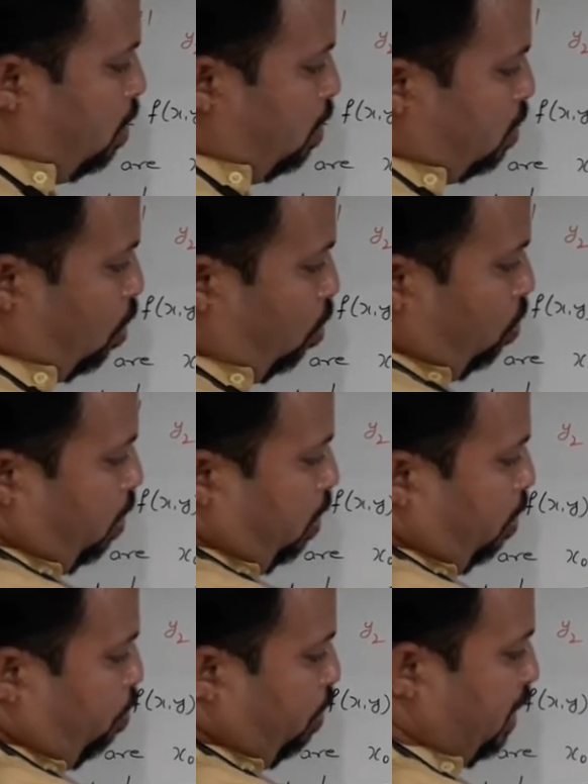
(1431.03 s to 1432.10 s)
So
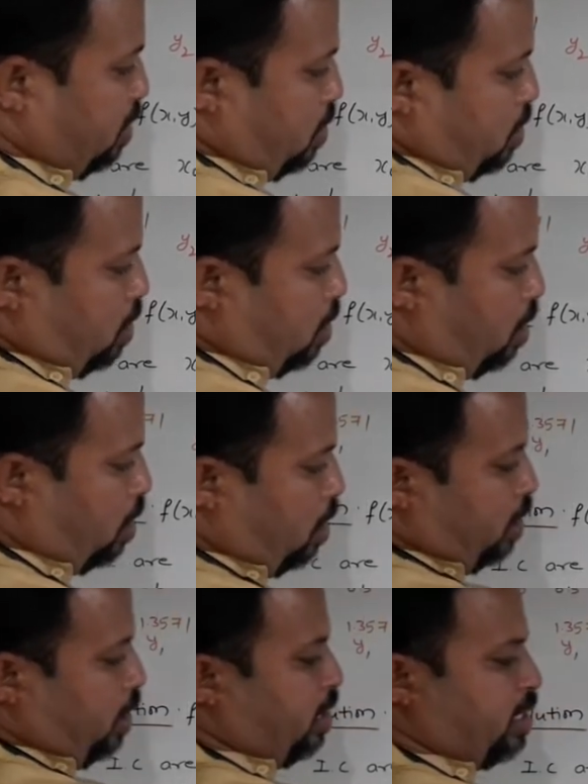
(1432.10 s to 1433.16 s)
please,
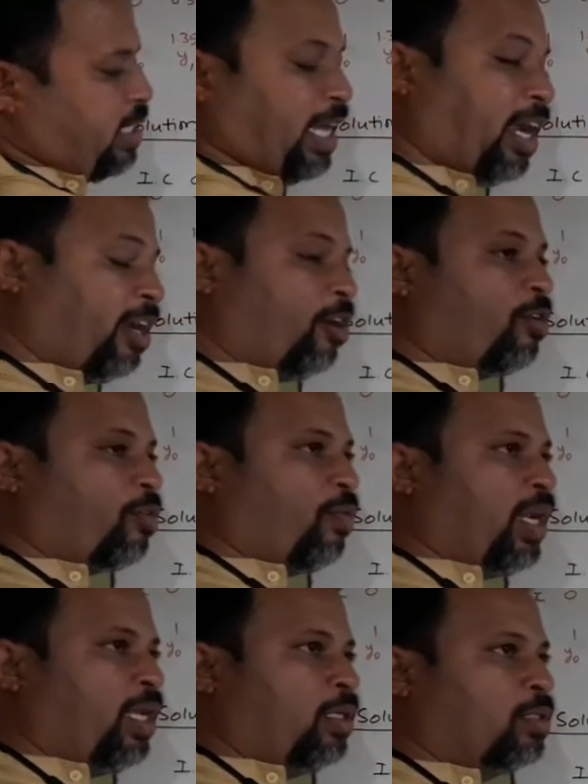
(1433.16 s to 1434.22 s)
in the second
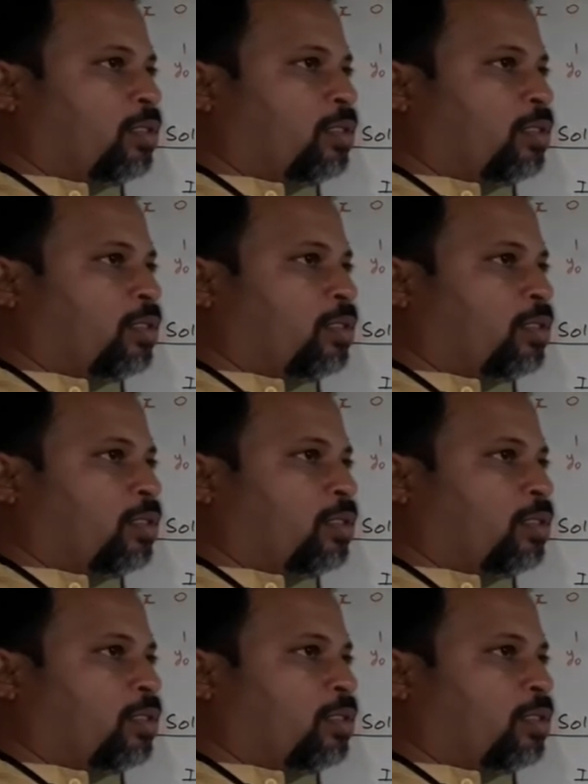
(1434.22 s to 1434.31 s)
interval,